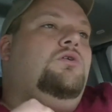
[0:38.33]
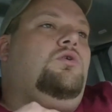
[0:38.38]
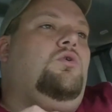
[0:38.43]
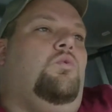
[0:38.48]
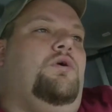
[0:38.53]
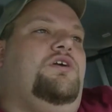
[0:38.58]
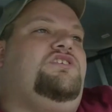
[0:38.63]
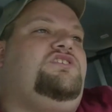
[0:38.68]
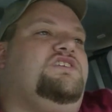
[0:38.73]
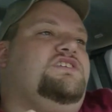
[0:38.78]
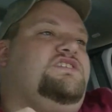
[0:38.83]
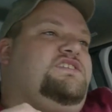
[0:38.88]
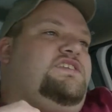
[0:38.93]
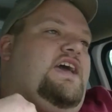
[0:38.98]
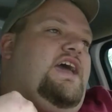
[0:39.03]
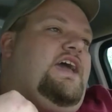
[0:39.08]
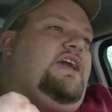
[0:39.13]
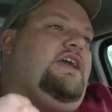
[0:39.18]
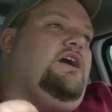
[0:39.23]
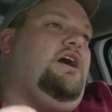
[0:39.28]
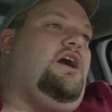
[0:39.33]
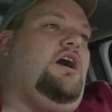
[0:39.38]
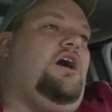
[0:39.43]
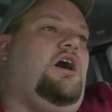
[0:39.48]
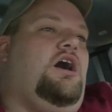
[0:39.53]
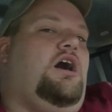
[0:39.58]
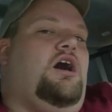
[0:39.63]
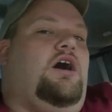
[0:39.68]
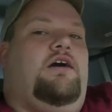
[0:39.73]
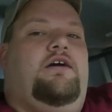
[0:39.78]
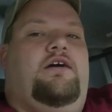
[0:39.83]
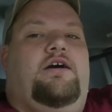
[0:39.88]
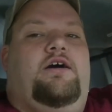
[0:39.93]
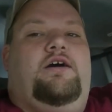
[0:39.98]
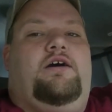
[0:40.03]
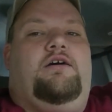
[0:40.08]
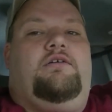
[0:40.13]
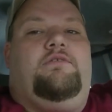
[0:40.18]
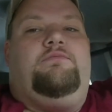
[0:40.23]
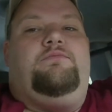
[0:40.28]
which is
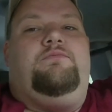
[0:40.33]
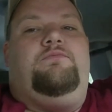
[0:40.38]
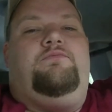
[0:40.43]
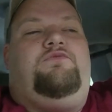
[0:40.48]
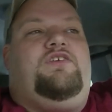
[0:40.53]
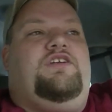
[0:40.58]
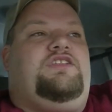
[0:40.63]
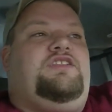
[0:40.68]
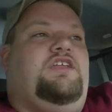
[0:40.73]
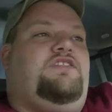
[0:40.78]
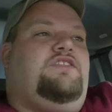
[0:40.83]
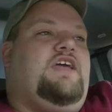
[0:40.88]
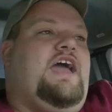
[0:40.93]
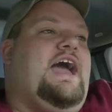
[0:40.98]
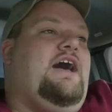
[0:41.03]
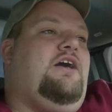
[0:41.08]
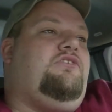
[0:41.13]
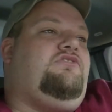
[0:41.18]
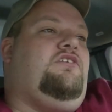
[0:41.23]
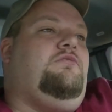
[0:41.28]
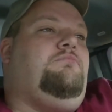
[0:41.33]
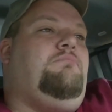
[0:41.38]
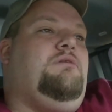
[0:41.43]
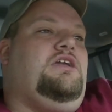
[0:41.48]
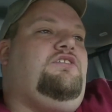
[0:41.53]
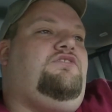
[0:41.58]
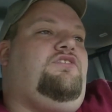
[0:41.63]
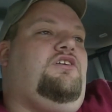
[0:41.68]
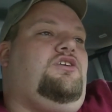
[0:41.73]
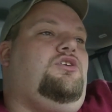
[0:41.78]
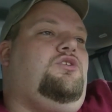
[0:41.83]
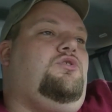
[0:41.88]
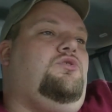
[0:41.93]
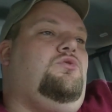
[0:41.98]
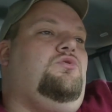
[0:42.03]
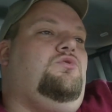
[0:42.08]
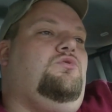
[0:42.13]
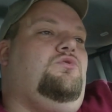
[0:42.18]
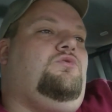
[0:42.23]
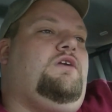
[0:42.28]
a 50,000
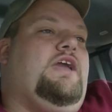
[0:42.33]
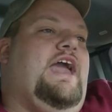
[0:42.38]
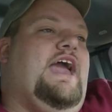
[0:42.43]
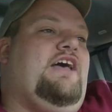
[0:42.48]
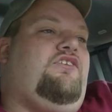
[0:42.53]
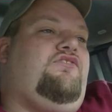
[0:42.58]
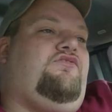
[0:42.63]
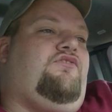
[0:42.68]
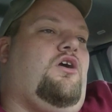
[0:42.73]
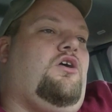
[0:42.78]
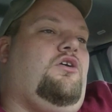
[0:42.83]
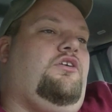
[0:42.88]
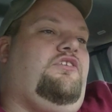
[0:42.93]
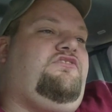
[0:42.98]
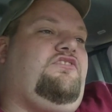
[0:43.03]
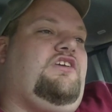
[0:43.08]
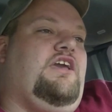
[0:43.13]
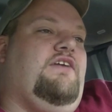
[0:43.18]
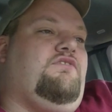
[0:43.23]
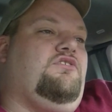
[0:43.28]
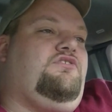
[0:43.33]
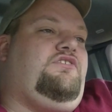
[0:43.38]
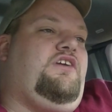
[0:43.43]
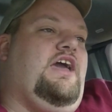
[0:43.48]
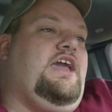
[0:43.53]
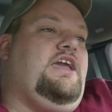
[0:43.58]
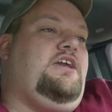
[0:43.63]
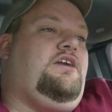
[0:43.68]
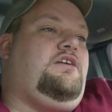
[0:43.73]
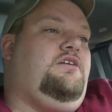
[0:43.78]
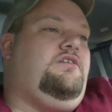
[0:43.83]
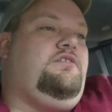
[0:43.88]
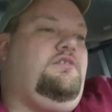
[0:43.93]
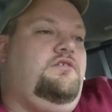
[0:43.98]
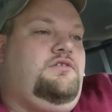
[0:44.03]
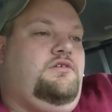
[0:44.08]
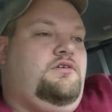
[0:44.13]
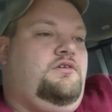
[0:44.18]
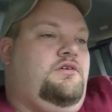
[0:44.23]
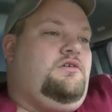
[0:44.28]
BTU gas furnace, give or take,
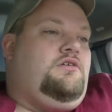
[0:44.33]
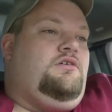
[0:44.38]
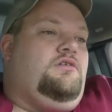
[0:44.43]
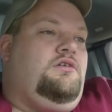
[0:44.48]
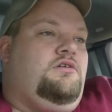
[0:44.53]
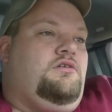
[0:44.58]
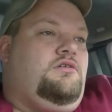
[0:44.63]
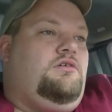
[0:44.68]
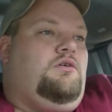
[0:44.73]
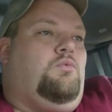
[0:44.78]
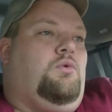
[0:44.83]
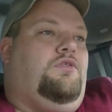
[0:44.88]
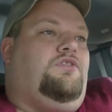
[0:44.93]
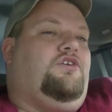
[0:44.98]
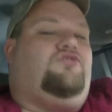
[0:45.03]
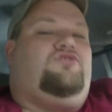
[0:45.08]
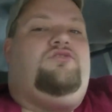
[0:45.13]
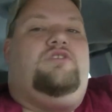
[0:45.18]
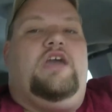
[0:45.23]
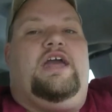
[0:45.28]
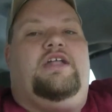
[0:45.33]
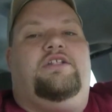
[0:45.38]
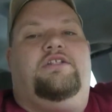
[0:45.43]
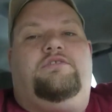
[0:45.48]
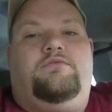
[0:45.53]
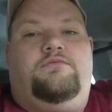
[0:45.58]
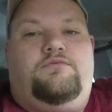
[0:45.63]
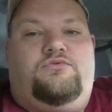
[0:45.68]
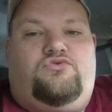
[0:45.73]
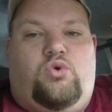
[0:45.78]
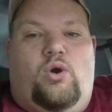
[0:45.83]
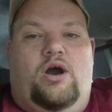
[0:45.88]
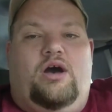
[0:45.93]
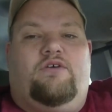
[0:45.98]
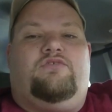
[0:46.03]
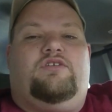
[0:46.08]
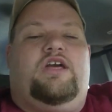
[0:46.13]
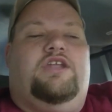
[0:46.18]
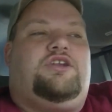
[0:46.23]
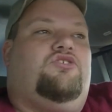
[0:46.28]
with it, and
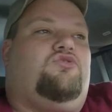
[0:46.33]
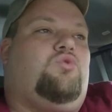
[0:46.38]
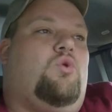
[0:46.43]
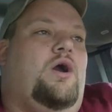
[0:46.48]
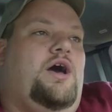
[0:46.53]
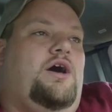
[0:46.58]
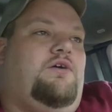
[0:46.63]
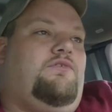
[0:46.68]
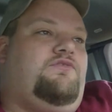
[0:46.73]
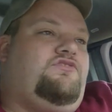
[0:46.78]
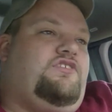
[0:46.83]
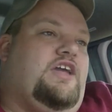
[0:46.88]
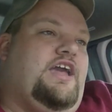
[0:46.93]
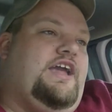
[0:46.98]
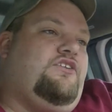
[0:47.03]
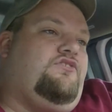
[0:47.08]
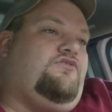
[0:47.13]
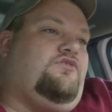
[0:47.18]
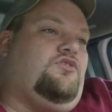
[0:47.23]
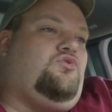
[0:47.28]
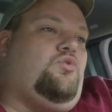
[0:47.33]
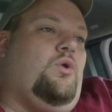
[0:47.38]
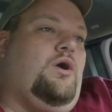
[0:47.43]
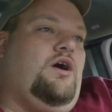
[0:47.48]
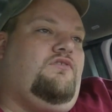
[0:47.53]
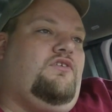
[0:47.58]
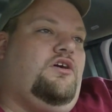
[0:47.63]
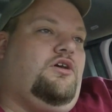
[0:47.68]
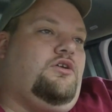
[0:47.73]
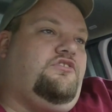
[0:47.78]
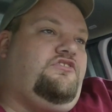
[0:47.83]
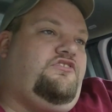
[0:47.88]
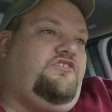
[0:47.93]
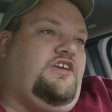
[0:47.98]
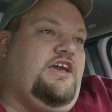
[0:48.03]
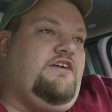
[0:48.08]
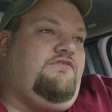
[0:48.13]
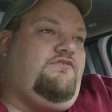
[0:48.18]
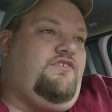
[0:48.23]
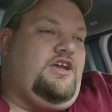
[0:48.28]
the 12 stands for 1200
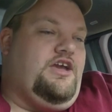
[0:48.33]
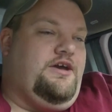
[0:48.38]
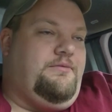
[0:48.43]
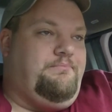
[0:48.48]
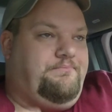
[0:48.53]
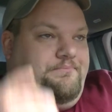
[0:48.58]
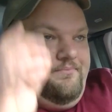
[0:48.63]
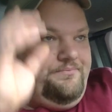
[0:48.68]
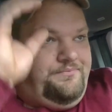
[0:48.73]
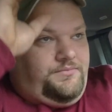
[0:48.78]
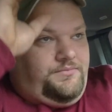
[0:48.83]
CFM.